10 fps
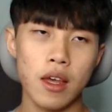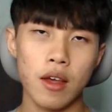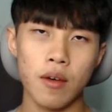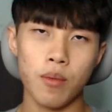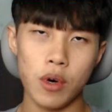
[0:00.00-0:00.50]

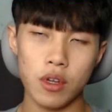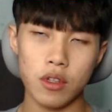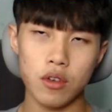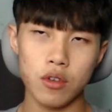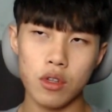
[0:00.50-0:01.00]
But
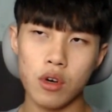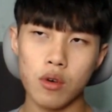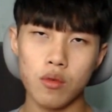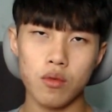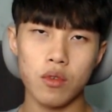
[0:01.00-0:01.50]
you
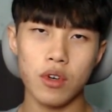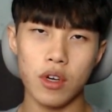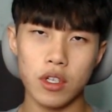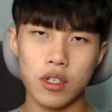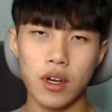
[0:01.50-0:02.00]
know,
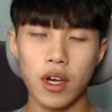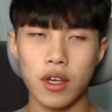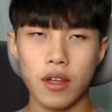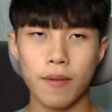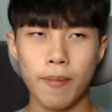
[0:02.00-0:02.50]
it's like
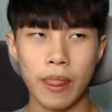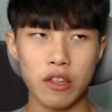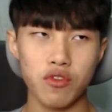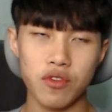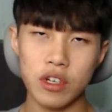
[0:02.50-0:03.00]

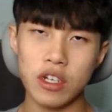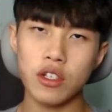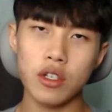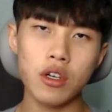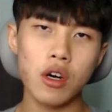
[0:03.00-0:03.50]
2 years
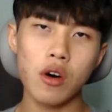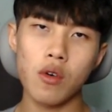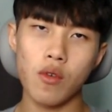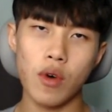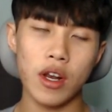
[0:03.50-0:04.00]

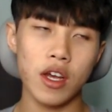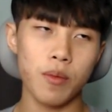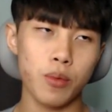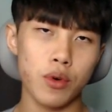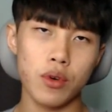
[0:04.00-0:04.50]
ago when I
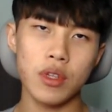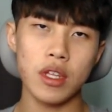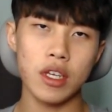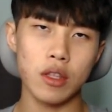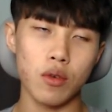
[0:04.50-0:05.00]
upload
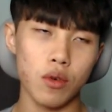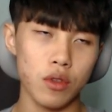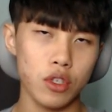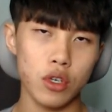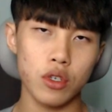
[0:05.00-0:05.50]
any Don't
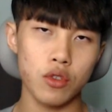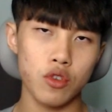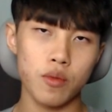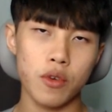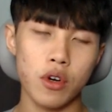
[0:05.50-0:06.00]
Judge
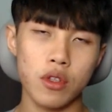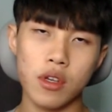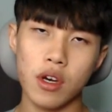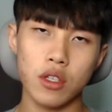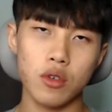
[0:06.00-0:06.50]
Noob
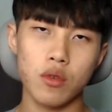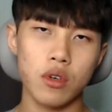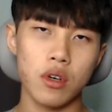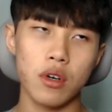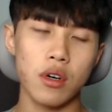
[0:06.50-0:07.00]
content
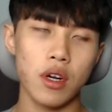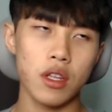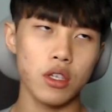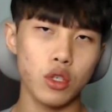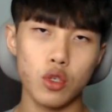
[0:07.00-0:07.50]
or
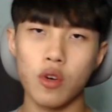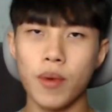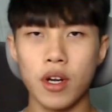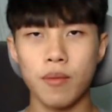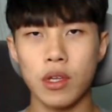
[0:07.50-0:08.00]
any show
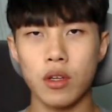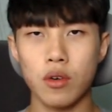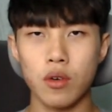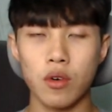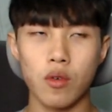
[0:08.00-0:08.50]
better
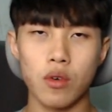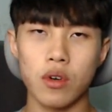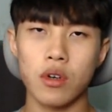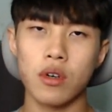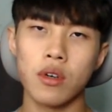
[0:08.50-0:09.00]
video
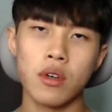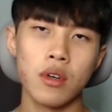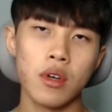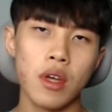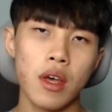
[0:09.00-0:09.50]
or
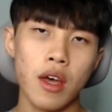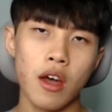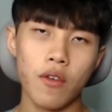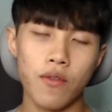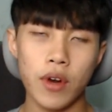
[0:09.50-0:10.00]

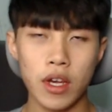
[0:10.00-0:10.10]
a prank